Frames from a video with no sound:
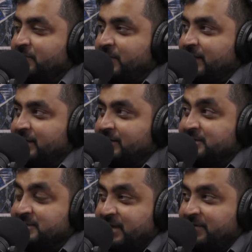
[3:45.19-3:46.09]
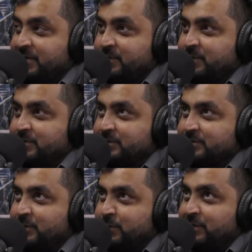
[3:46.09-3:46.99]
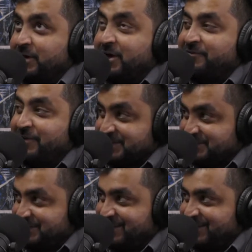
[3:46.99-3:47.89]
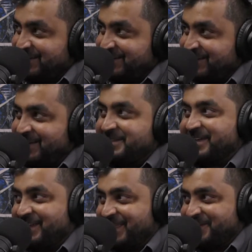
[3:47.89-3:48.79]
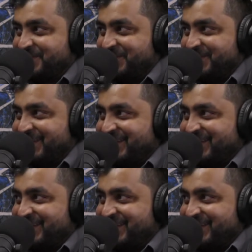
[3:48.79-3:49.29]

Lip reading: where the steering was on the correct side, as I like to call it.